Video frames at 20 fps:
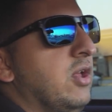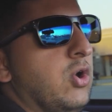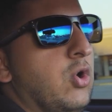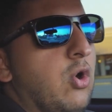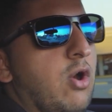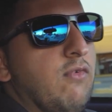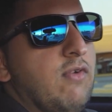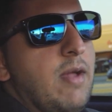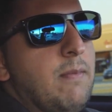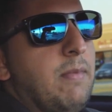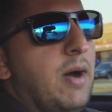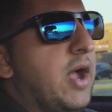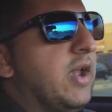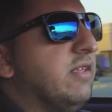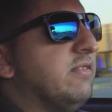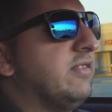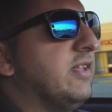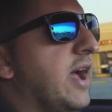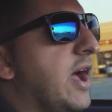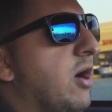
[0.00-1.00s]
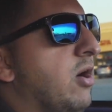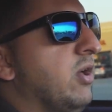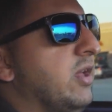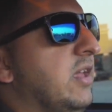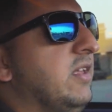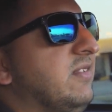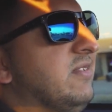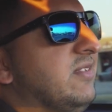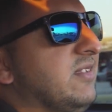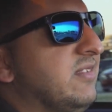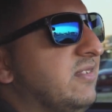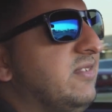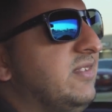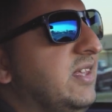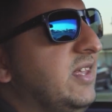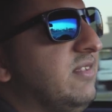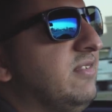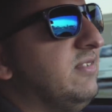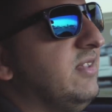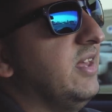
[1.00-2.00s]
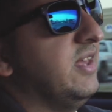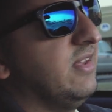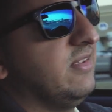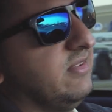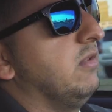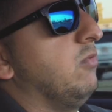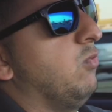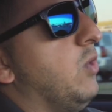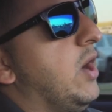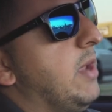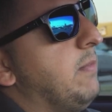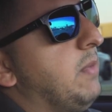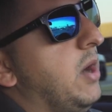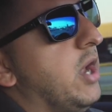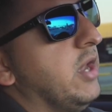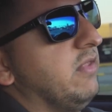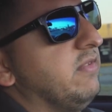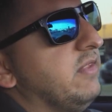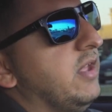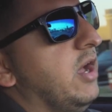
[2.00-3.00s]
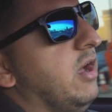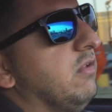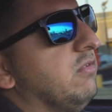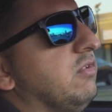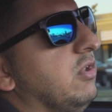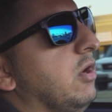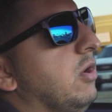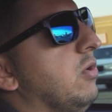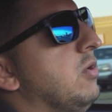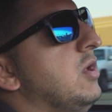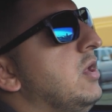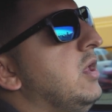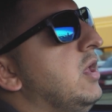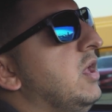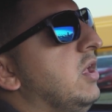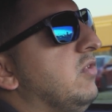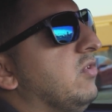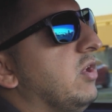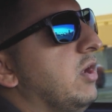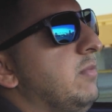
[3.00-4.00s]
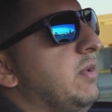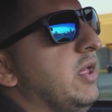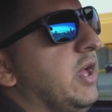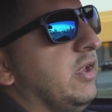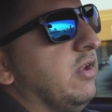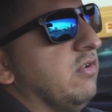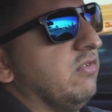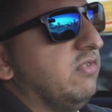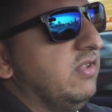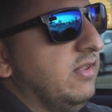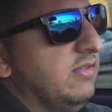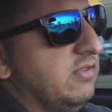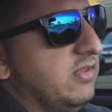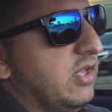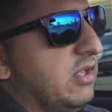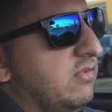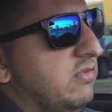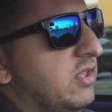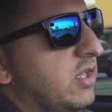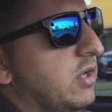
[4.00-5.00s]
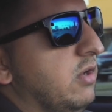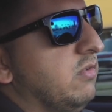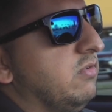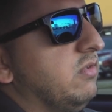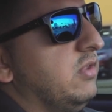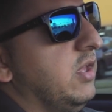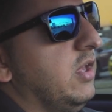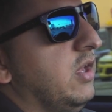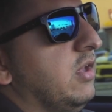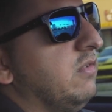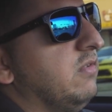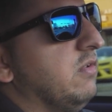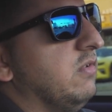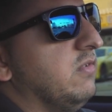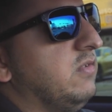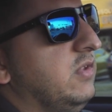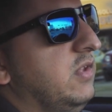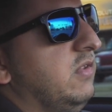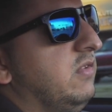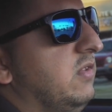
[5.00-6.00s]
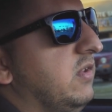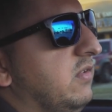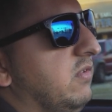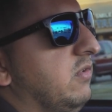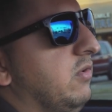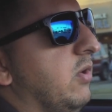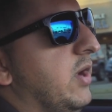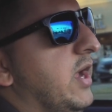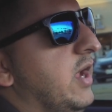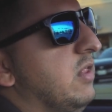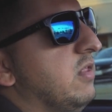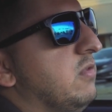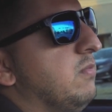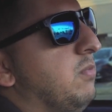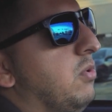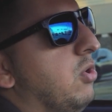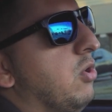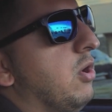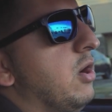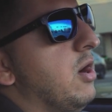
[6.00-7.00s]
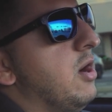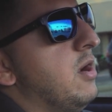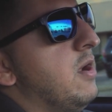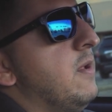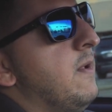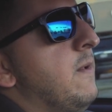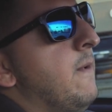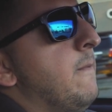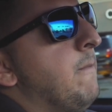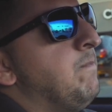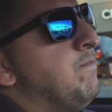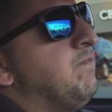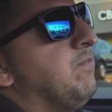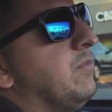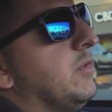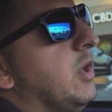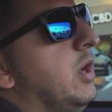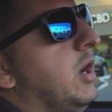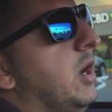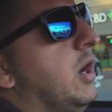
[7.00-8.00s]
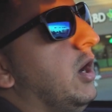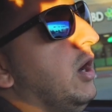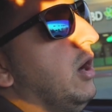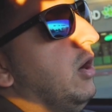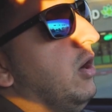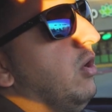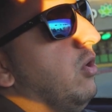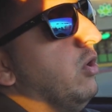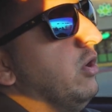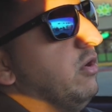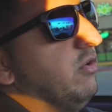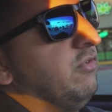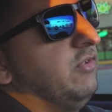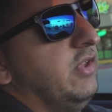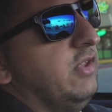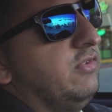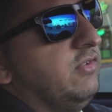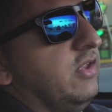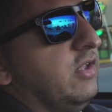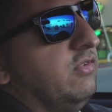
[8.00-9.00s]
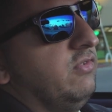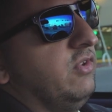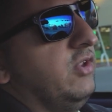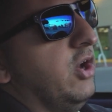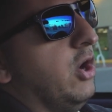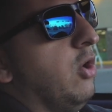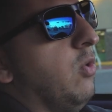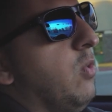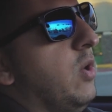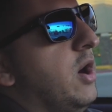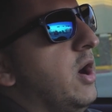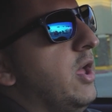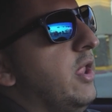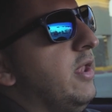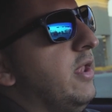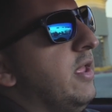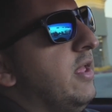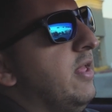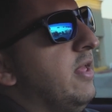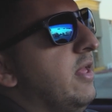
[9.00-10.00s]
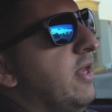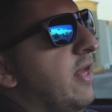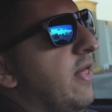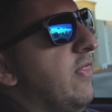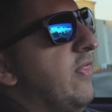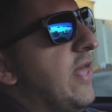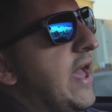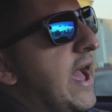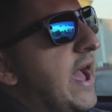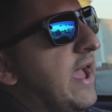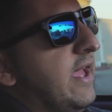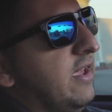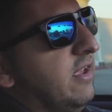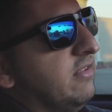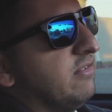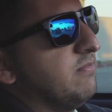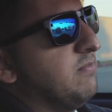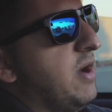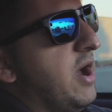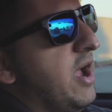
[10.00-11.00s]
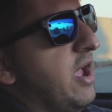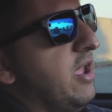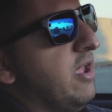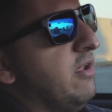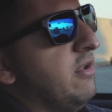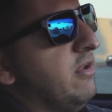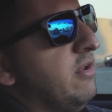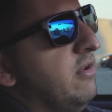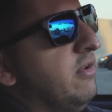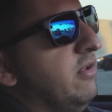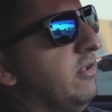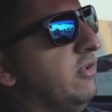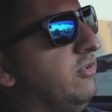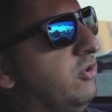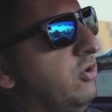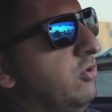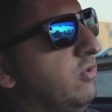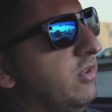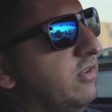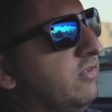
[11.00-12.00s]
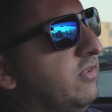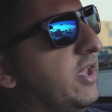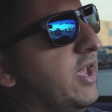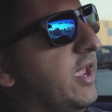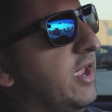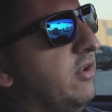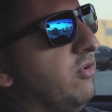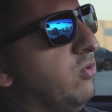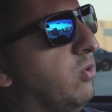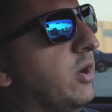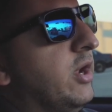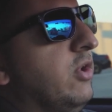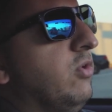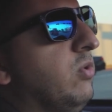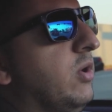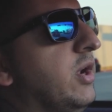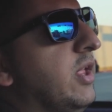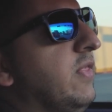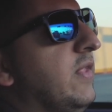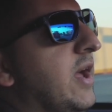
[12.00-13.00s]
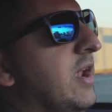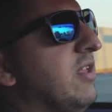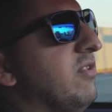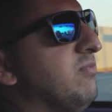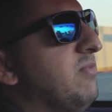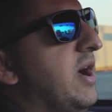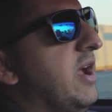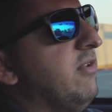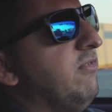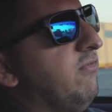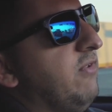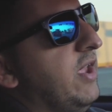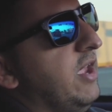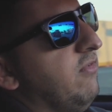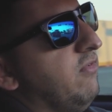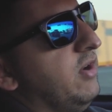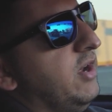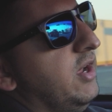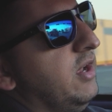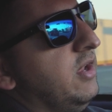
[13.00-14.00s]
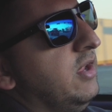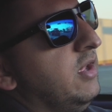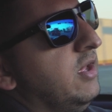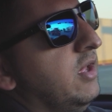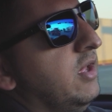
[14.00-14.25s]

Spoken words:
Corvette body style is the C6 wide body style. So it's going to be like your C6 Z06, your C6 Grand Sport, or your C6 ZR1. That is to this day in 2020, that is my favorite